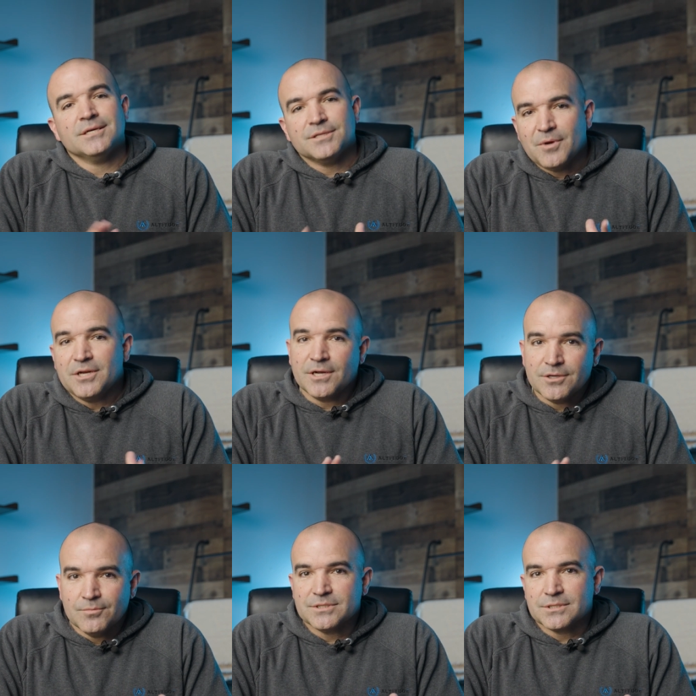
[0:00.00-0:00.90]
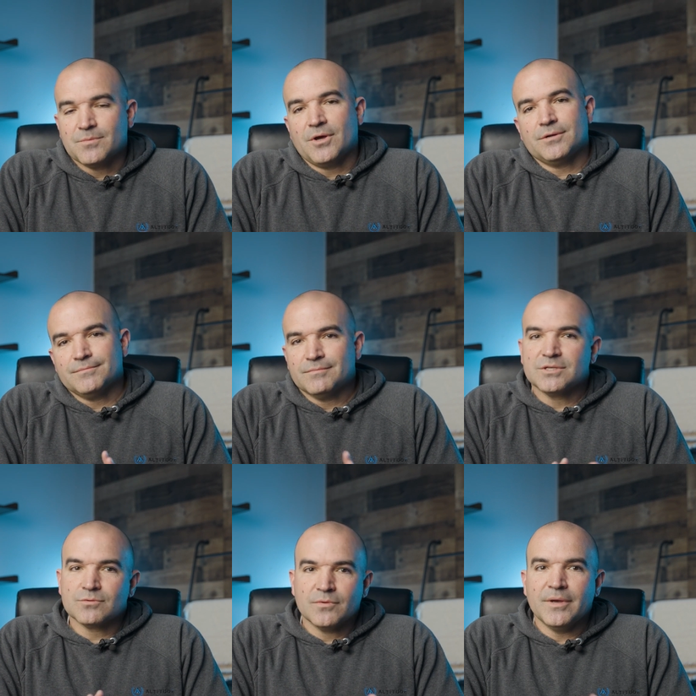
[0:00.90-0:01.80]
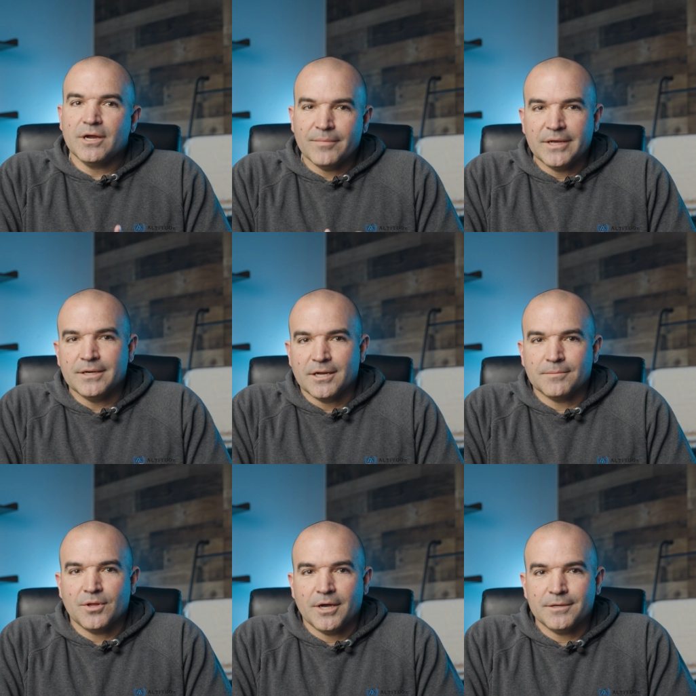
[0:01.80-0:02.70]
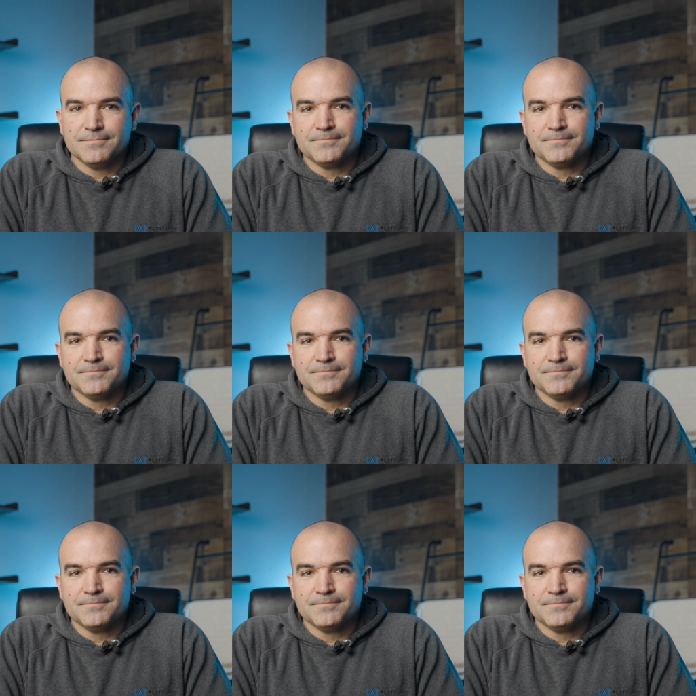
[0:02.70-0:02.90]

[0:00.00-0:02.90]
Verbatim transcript: Depending on your business model, this one may or may not apply.